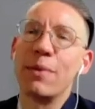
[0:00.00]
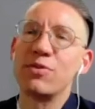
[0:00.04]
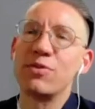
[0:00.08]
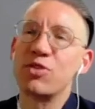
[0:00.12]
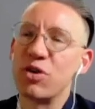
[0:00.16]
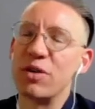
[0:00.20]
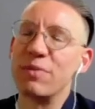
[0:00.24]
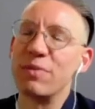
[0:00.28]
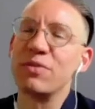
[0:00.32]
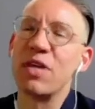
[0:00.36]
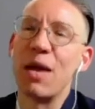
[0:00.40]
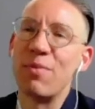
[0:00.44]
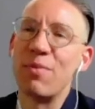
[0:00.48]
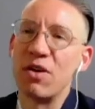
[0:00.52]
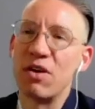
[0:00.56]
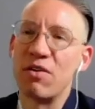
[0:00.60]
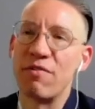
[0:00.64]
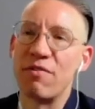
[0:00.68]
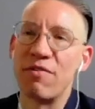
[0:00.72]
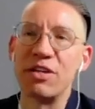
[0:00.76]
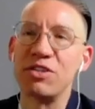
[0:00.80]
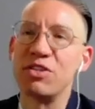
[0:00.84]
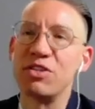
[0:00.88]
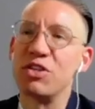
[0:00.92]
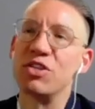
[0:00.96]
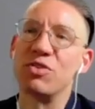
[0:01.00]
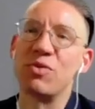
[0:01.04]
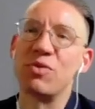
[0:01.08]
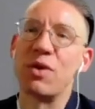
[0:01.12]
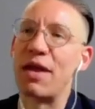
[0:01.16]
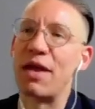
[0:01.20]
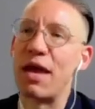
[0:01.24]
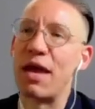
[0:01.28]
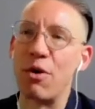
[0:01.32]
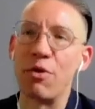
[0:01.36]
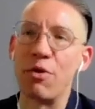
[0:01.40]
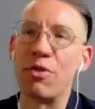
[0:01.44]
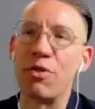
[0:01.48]
upstream type interventions
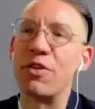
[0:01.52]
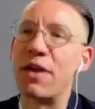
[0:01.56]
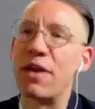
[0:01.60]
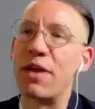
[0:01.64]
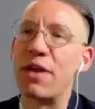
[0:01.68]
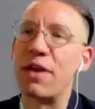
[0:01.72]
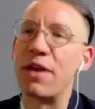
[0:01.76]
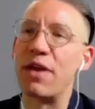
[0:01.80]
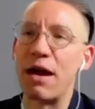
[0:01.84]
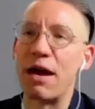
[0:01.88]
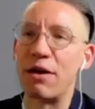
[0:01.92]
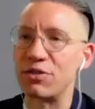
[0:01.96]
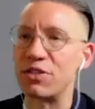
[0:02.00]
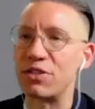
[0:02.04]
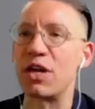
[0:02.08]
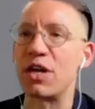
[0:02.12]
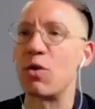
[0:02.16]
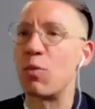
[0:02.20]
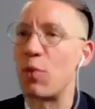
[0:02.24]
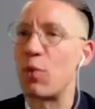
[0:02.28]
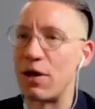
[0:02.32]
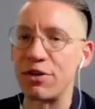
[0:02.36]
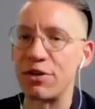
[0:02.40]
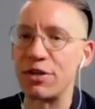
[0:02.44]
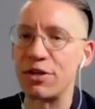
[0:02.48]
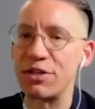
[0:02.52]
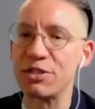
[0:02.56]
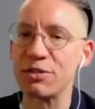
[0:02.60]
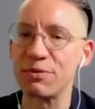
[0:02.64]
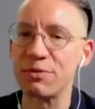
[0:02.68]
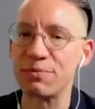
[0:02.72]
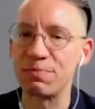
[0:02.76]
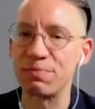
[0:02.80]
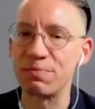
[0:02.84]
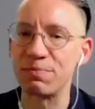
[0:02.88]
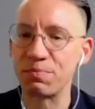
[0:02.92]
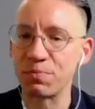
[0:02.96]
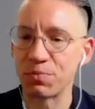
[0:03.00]
around health and housing and wellness.
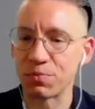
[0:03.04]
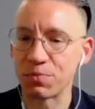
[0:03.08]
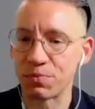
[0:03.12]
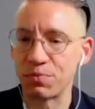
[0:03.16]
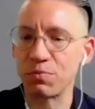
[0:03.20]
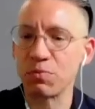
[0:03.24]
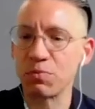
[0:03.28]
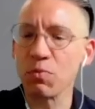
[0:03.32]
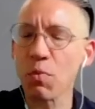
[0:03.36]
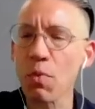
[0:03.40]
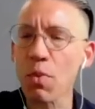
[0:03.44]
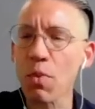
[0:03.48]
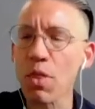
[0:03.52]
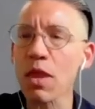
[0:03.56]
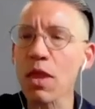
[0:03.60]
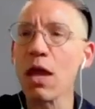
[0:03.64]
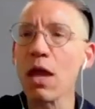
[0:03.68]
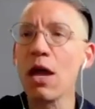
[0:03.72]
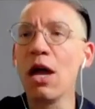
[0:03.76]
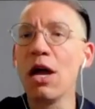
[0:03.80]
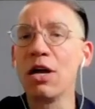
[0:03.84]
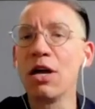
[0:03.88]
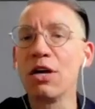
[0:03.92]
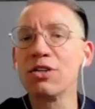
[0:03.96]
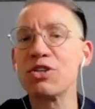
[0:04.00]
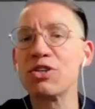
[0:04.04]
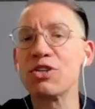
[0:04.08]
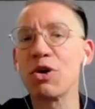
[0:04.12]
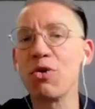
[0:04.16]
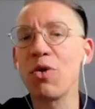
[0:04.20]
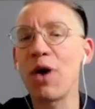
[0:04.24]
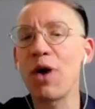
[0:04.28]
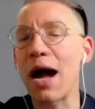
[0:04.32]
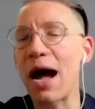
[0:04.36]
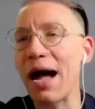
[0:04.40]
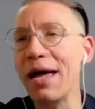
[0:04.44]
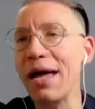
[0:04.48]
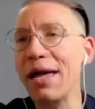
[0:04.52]
So
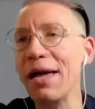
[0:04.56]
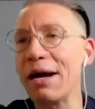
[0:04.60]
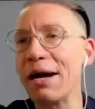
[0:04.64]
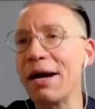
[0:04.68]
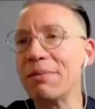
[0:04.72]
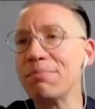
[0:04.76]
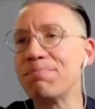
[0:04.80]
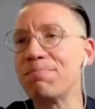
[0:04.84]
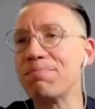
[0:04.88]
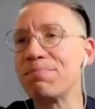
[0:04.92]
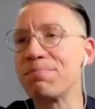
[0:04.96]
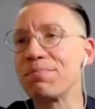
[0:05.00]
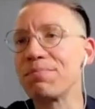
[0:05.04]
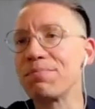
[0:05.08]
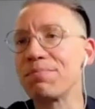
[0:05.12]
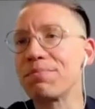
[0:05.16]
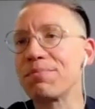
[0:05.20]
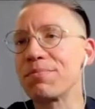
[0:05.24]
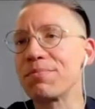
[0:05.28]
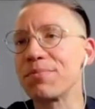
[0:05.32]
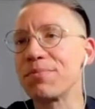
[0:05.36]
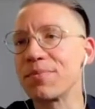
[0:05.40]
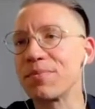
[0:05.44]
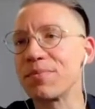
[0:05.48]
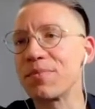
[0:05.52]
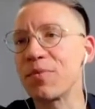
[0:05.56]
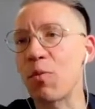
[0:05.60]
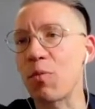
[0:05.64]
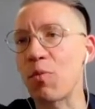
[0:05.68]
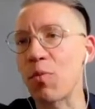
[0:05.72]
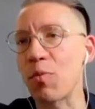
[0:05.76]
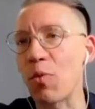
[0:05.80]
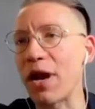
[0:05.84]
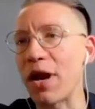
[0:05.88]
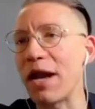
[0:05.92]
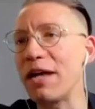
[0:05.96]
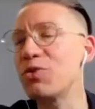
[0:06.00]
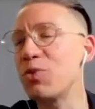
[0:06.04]
I um
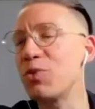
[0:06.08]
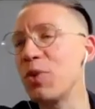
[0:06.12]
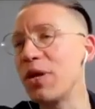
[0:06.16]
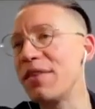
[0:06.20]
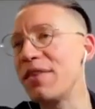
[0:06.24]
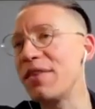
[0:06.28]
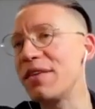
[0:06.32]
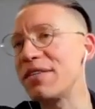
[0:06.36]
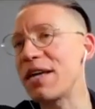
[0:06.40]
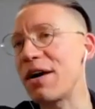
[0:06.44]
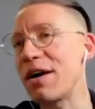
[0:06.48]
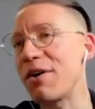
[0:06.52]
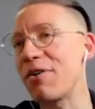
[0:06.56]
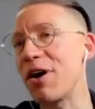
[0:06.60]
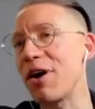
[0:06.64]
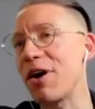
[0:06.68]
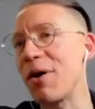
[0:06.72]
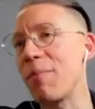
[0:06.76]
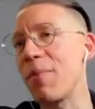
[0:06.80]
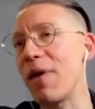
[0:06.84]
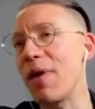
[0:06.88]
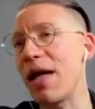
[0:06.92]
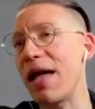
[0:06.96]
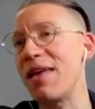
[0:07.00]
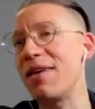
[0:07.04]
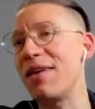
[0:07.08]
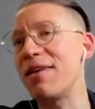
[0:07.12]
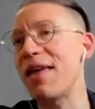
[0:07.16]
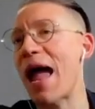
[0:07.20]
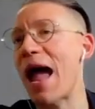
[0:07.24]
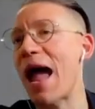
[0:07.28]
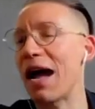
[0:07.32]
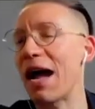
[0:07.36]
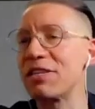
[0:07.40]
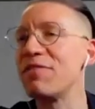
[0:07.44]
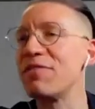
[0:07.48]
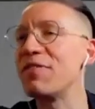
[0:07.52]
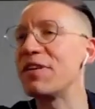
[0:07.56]
when I tweeted this out, um, an
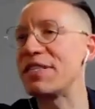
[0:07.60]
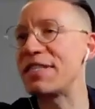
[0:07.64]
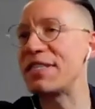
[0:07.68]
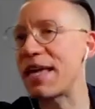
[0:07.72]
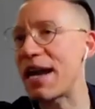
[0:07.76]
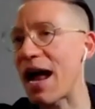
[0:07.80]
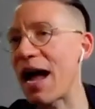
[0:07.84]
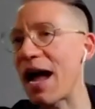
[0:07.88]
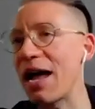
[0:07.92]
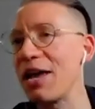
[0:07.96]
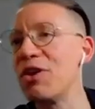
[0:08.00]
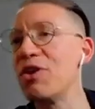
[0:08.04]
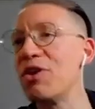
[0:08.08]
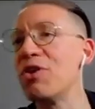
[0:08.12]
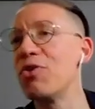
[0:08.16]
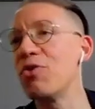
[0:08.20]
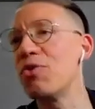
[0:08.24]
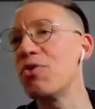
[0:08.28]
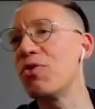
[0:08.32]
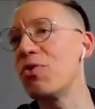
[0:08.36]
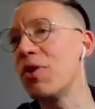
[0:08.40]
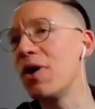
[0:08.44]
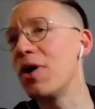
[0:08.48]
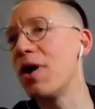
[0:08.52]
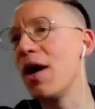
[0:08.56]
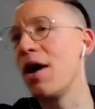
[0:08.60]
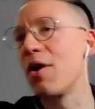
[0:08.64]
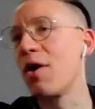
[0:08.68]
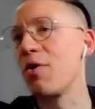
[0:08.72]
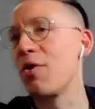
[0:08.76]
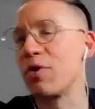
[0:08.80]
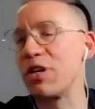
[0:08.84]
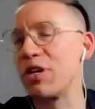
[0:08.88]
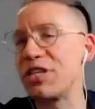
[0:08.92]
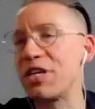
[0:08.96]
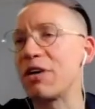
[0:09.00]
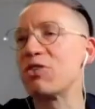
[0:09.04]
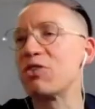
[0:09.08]
activist that I knew
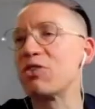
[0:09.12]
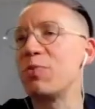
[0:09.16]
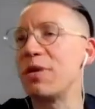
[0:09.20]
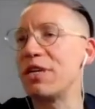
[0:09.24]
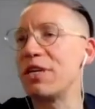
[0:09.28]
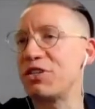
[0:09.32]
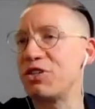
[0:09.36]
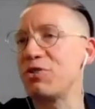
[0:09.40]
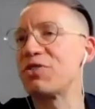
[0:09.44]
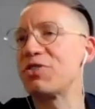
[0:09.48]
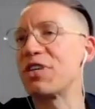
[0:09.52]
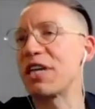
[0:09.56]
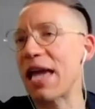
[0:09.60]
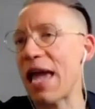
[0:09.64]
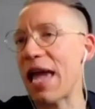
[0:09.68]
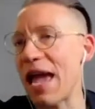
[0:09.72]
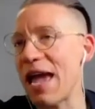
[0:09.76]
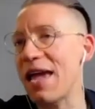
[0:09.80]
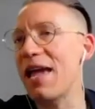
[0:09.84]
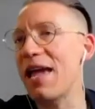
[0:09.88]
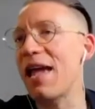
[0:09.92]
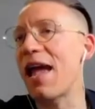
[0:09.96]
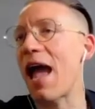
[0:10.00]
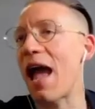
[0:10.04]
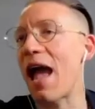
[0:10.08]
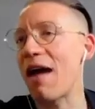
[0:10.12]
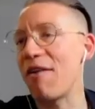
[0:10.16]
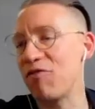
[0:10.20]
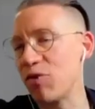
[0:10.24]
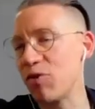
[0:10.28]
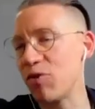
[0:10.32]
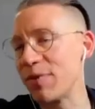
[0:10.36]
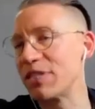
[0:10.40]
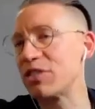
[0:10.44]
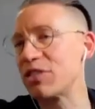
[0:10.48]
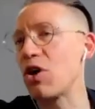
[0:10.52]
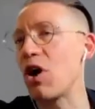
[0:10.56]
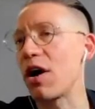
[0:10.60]
reached out to me and she was like, Hey, have
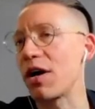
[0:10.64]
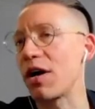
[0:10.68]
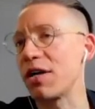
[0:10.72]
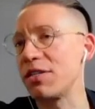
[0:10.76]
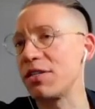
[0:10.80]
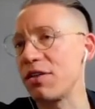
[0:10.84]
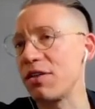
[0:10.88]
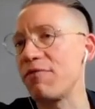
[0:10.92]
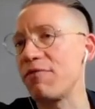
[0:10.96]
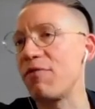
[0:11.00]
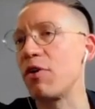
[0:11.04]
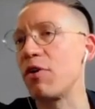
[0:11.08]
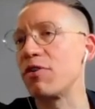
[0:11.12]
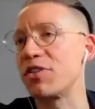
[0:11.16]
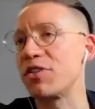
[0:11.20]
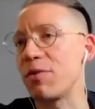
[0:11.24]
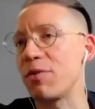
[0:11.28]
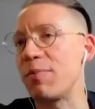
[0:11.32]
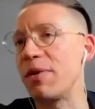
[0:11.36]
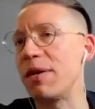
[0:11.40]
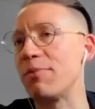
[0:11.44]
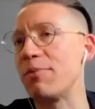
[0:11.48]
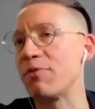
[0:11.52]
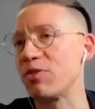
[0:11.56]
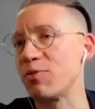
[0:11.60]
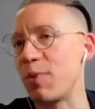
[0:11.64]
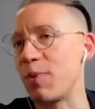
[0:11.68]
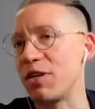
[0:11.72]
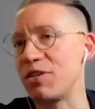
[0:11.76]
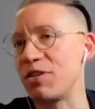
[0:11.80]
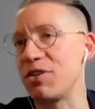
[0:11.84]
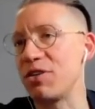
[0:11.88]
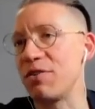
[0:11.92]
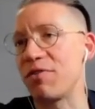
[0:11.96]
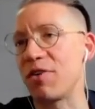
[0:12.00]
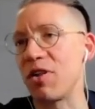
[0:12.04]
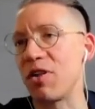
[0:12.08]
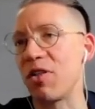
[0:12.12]
you been talking to the folks at the People's
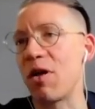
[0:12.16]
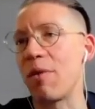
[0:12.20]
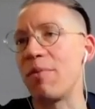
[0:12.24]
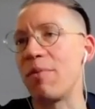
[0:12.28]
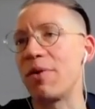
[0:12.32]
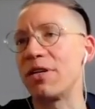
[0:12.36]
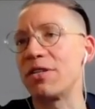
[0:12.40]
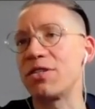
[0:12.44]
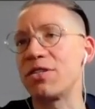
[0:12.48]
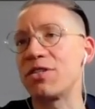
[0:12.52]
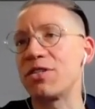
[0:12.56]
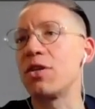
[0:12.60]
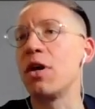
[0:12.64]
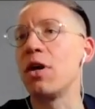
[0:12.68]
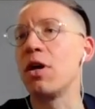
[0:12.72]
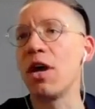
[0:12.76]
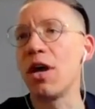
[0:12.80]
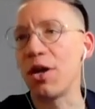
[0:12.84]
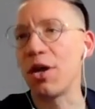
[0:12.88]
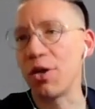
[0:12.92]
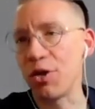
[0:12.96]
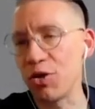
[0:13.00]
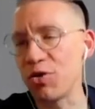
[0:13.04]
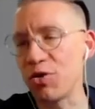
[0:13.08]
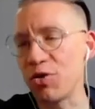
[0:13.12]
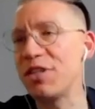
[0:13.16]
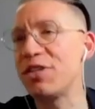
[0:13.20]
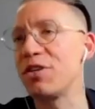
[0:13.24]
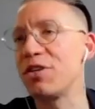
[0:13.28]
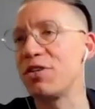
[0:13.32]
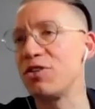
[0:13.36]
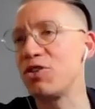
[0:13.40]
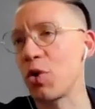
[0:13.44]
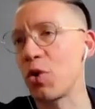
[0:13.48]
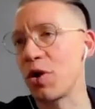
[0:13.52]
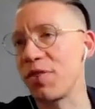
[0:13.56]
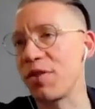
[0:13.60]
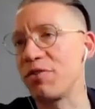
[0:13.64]
Budget of Columbus? You need to
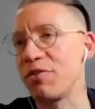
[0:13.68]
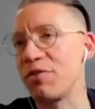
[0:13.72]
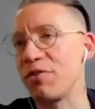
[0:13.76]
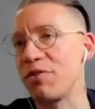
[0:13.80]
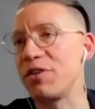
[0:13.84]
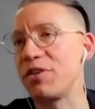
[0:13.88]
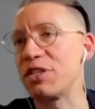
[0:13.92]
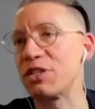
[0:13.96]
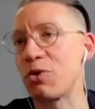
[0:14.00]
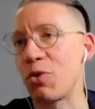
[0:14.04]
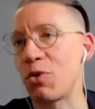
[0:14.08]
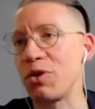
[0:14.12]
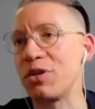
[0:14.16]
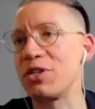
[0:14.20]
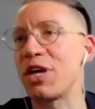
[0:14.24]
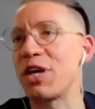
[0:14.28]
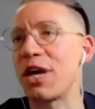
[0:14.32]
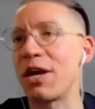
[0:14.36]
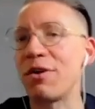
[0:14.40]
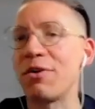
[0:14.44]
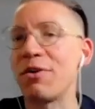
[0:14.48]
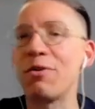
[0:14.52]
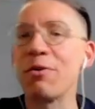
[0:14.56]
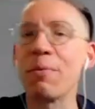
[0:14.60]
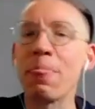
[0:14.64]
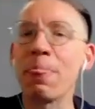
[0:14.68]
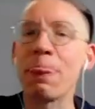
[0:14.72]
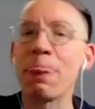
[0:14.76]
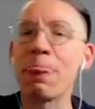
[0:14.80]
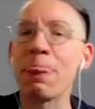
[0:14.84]
join their Discord channel.